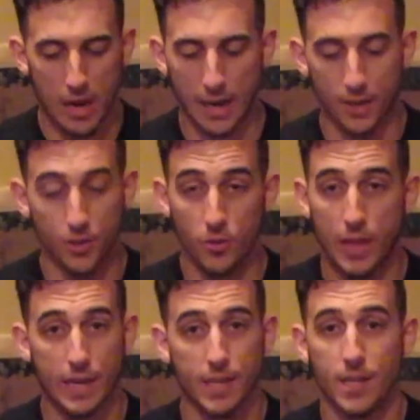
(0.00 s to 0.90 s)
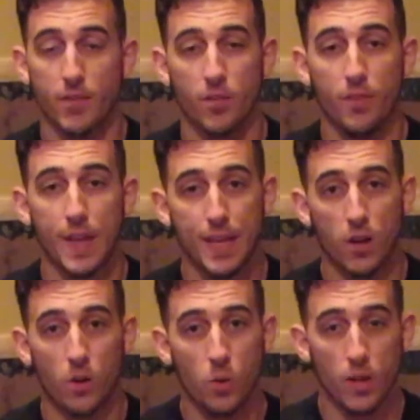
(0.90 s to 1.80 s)
I can do that in a different
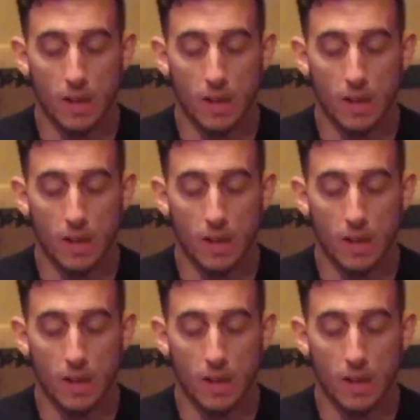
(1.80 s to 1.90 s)
video.